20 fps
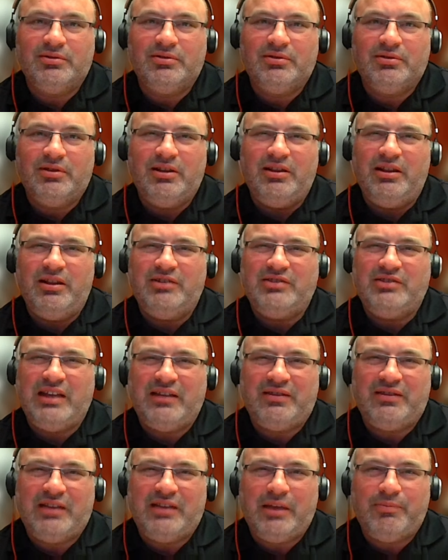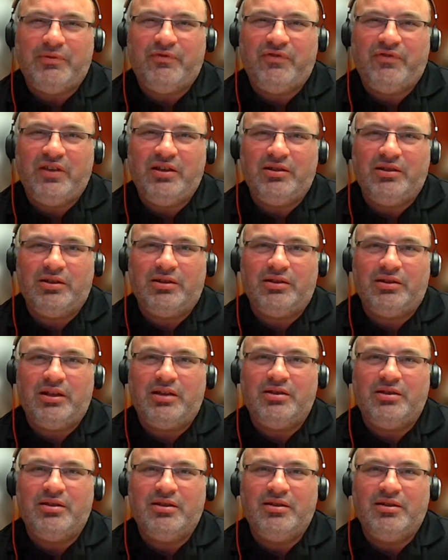it's that type of feeling
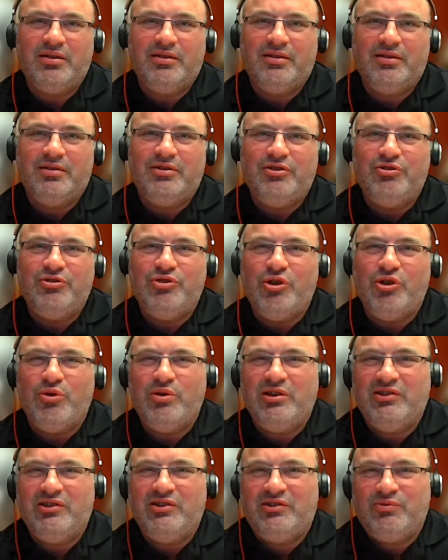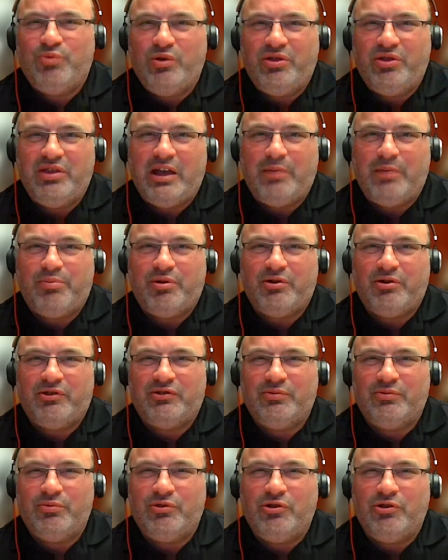that you know he's with that
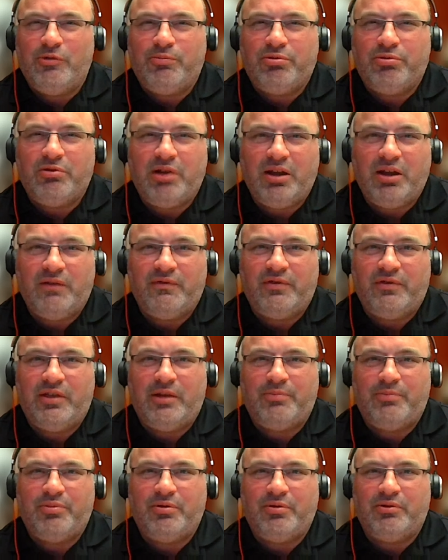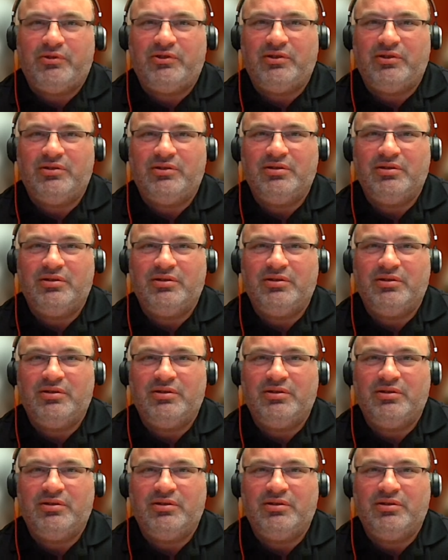person when you're praying for that person.